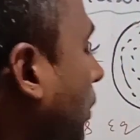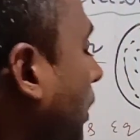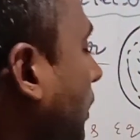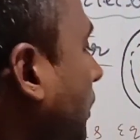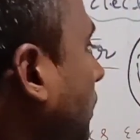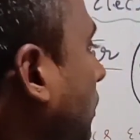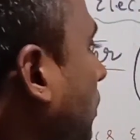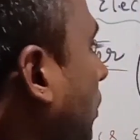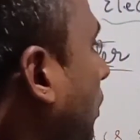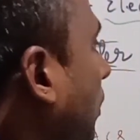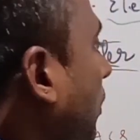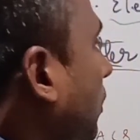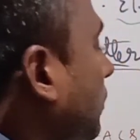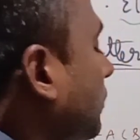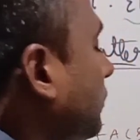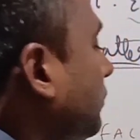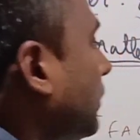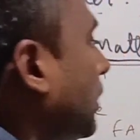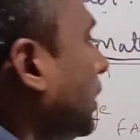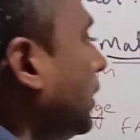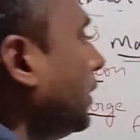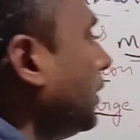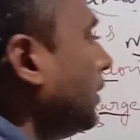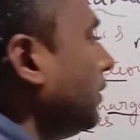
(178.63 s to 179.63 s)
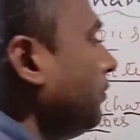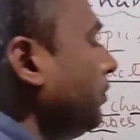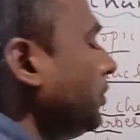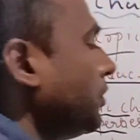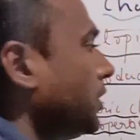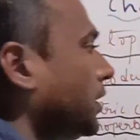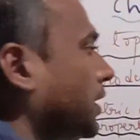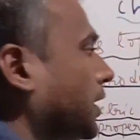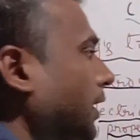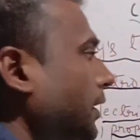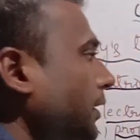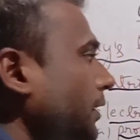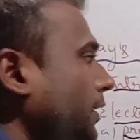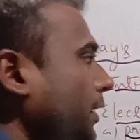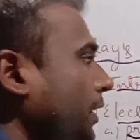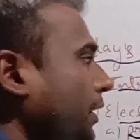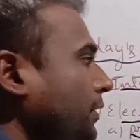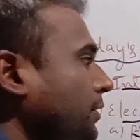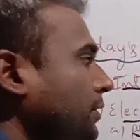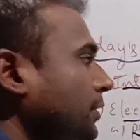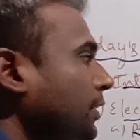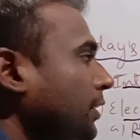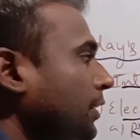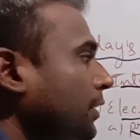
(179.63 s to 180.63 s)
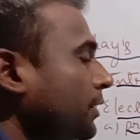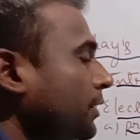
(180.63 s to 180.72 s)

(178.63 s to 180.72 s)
1 Coulomb, which contains